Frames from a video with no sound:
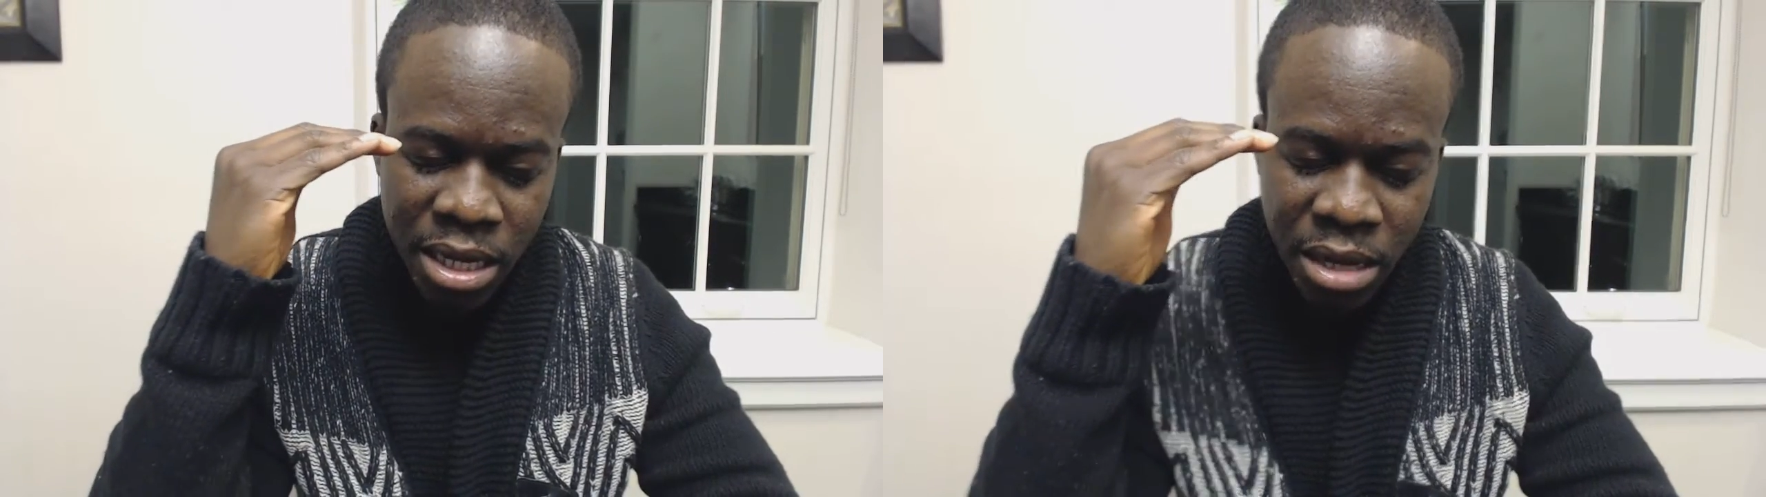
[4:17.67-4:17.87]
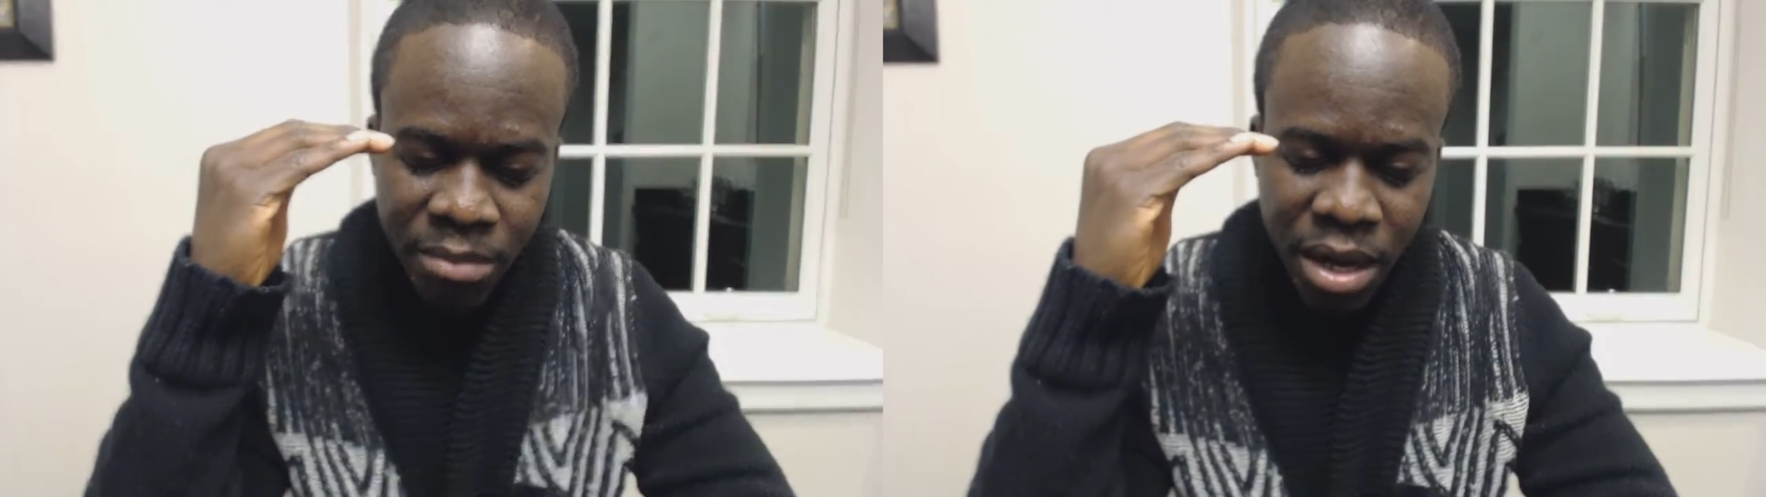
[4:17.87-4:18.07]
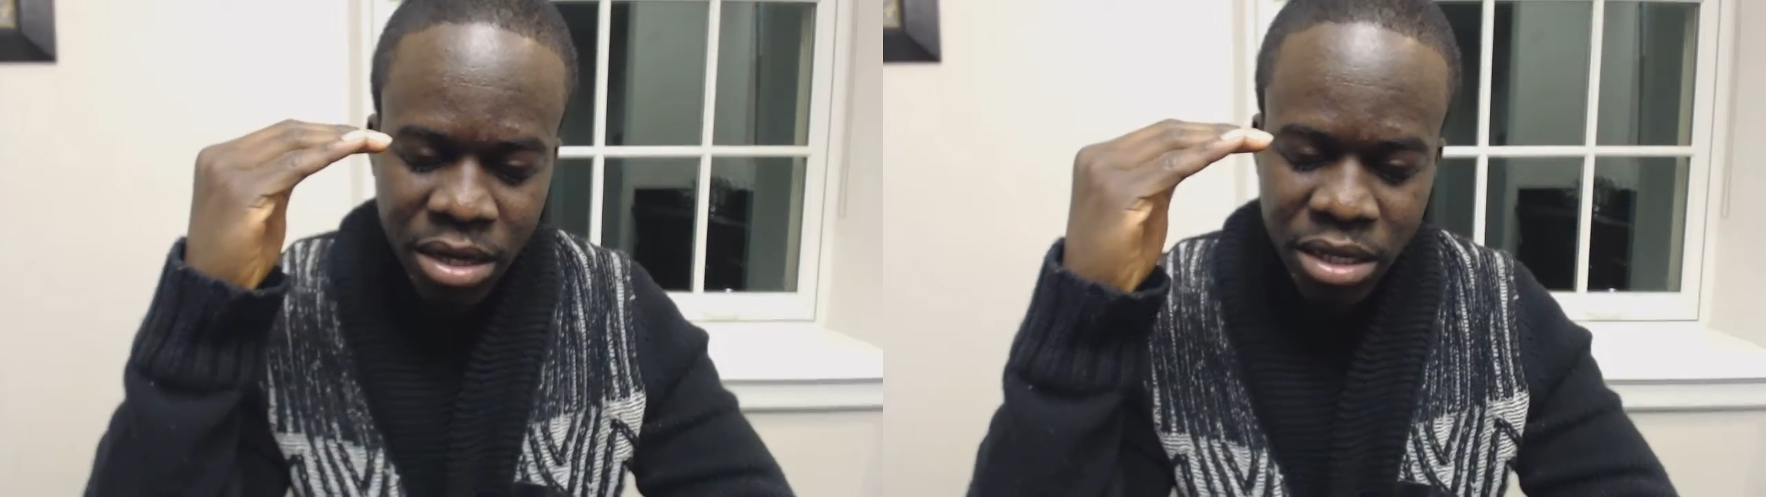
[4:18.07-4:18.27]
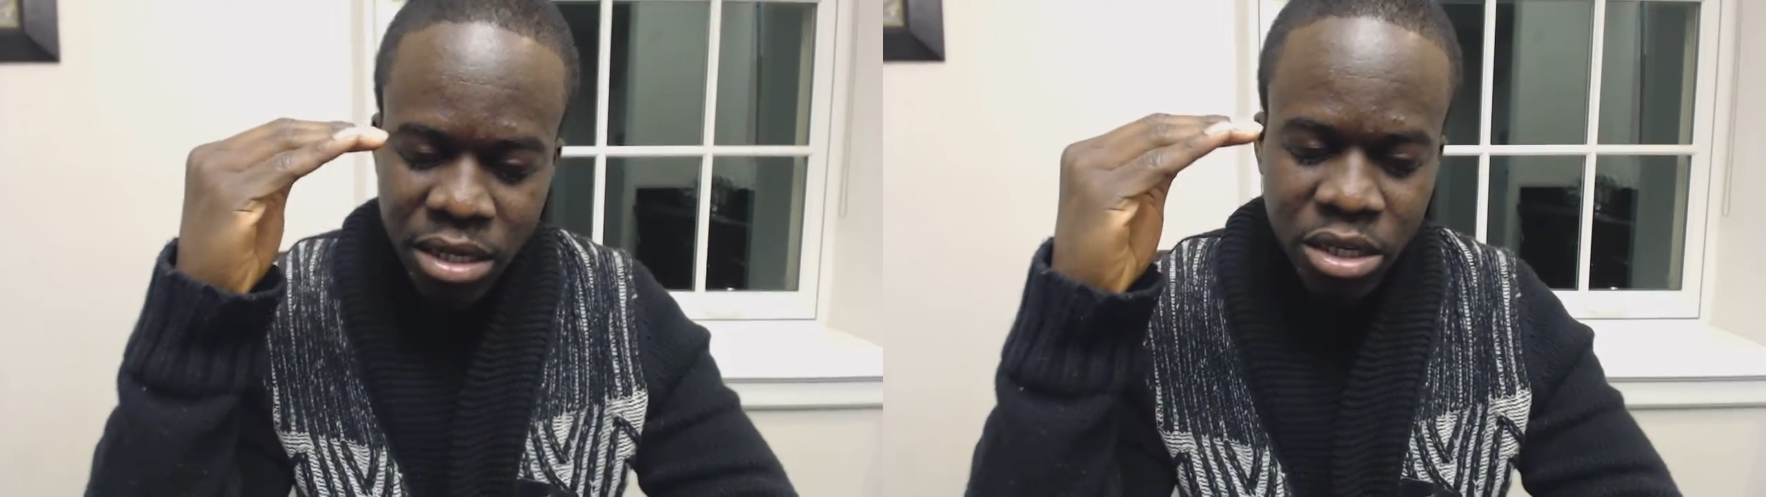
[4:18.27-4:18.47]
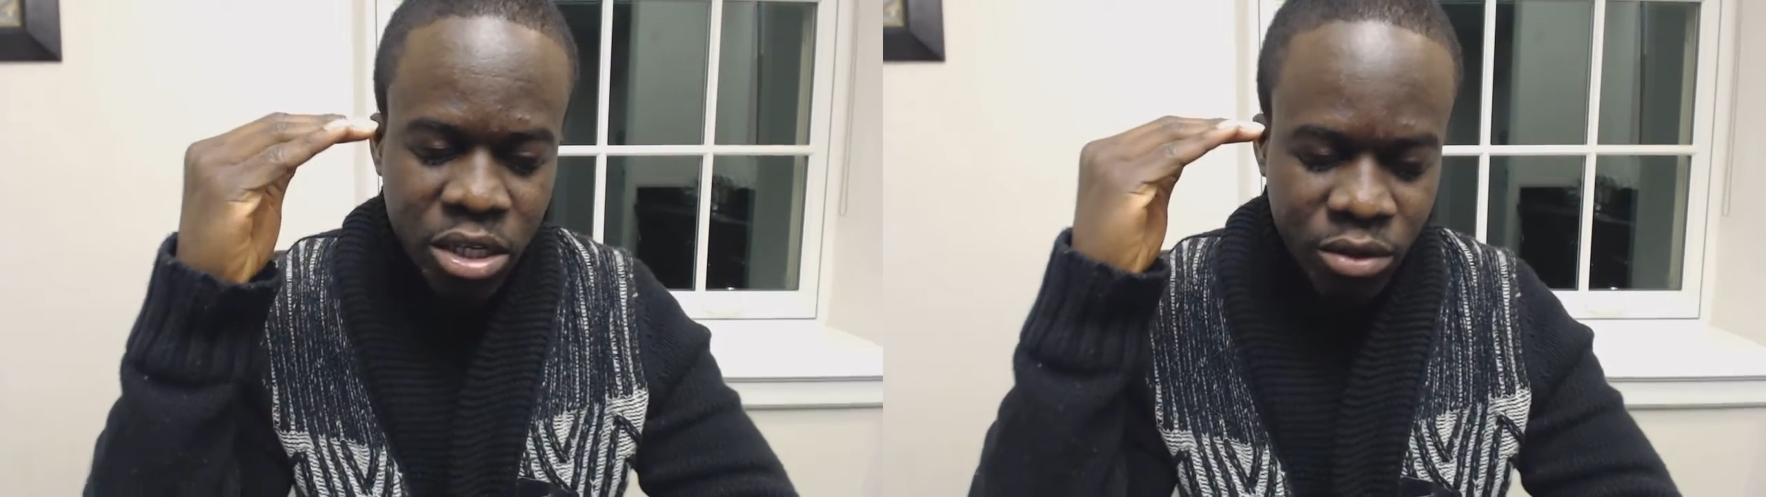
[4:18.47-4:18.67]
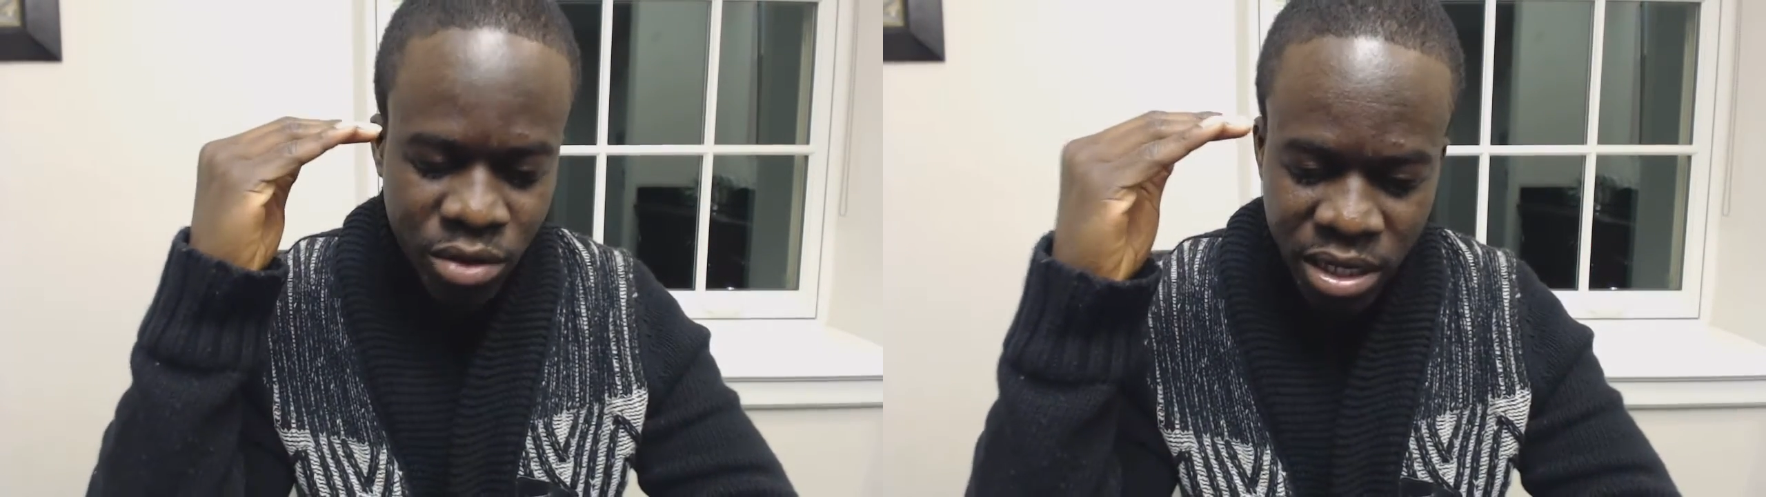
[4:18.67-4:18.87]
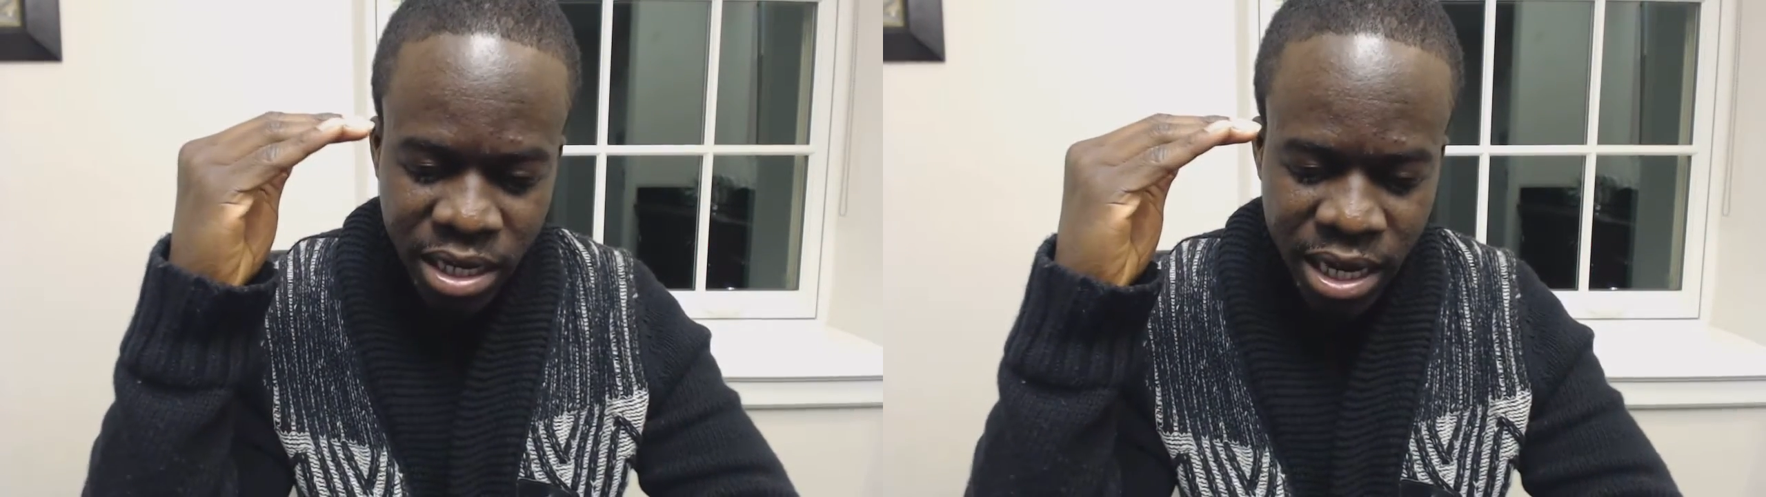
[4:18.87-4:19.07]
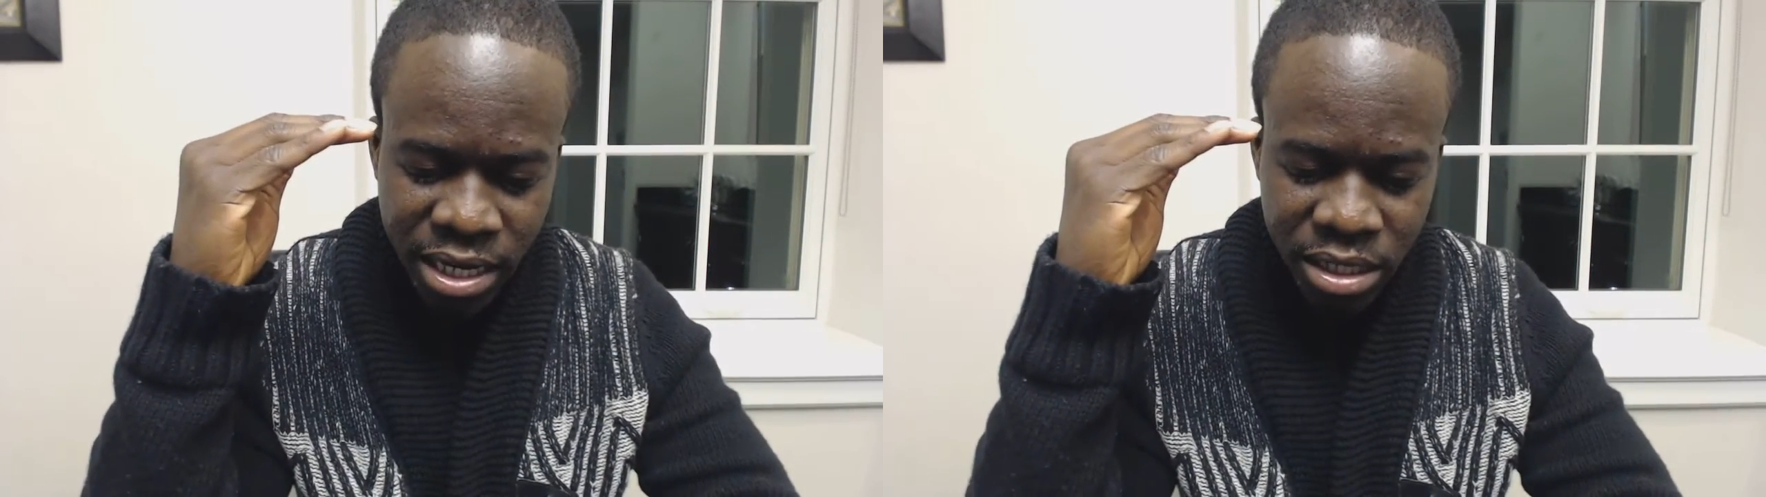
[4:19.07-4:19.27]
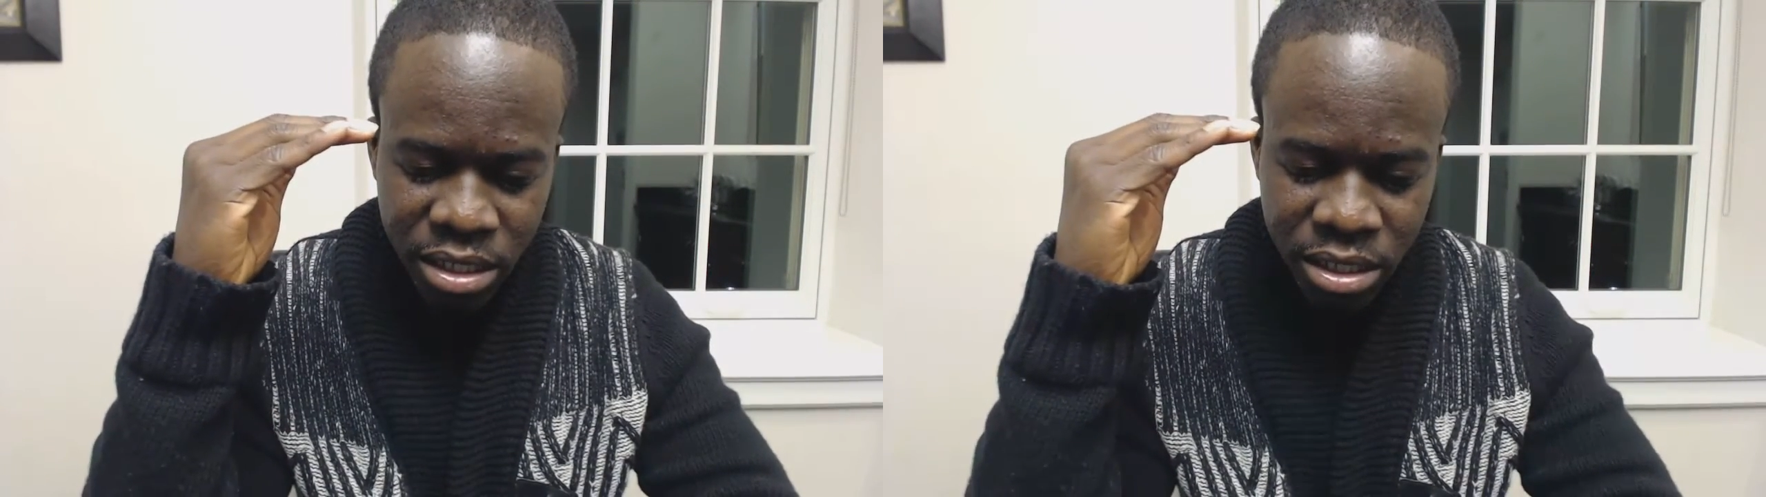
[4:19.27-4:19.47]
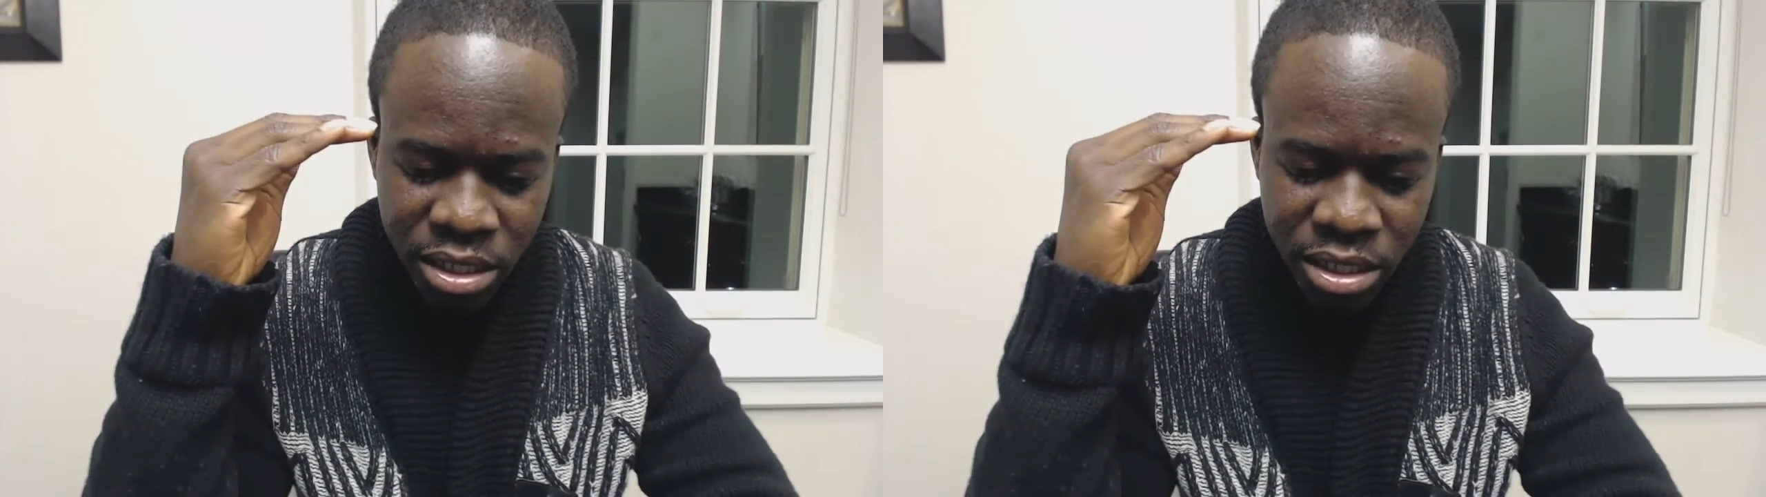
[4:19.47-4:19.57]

think about it. You're on a date.